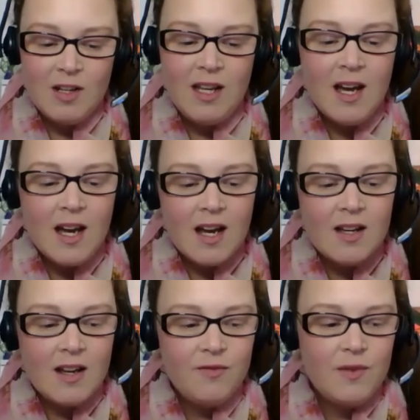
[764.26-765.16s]
yeah,
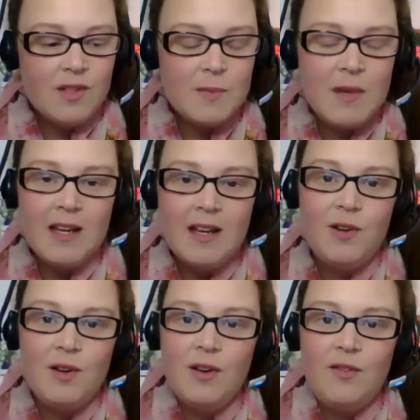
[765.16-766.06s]

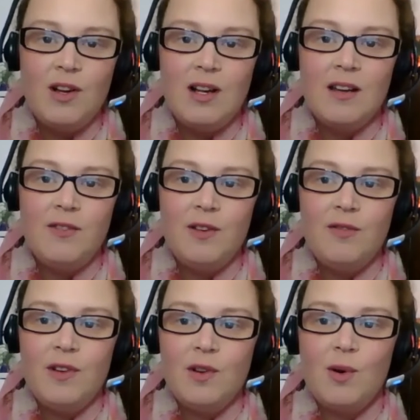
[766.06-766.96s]
if you
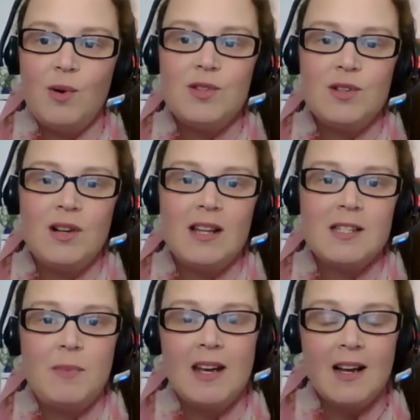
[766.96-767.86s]
feel called to, let's
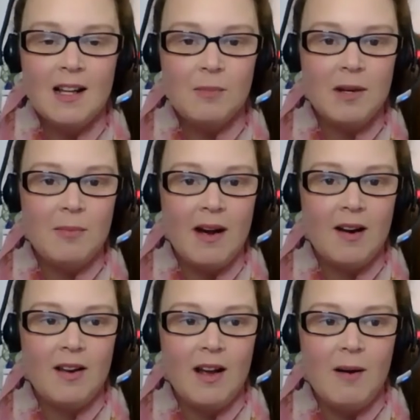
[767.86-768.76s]
speak a little bit
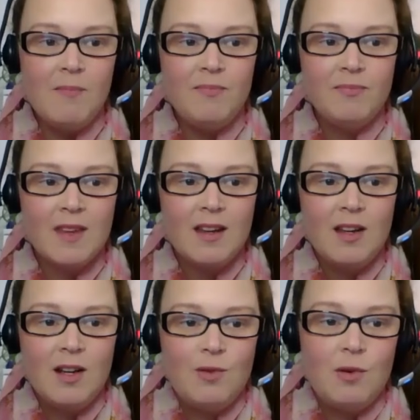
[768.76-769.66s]
about
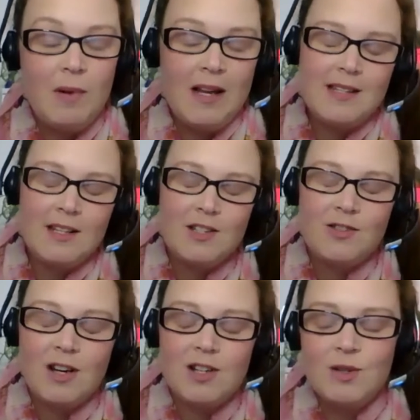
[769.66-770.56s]
replacing
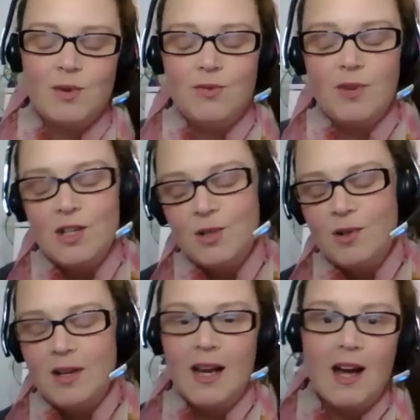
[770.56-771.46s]
structure with ritual
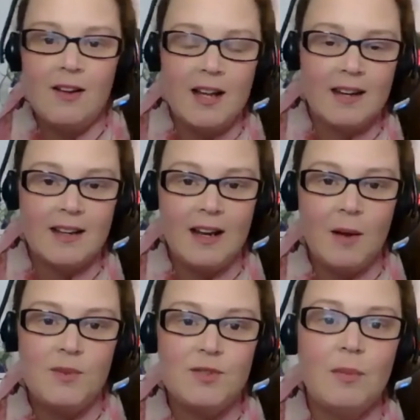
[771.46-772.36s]
and how that can
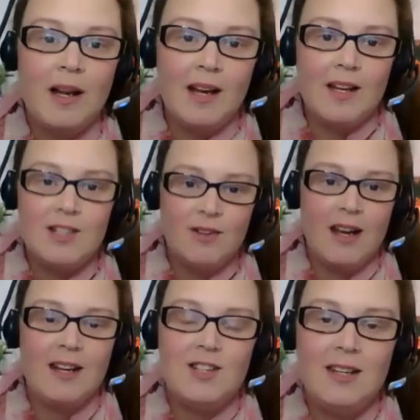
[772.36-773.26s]
help to replenish your
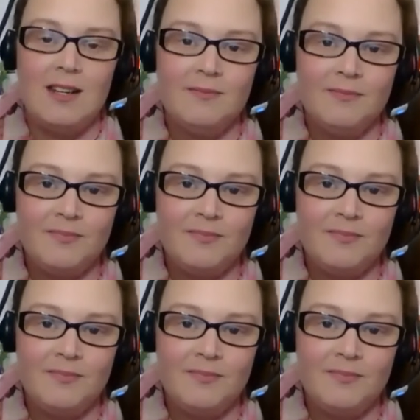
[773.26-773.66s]
energy.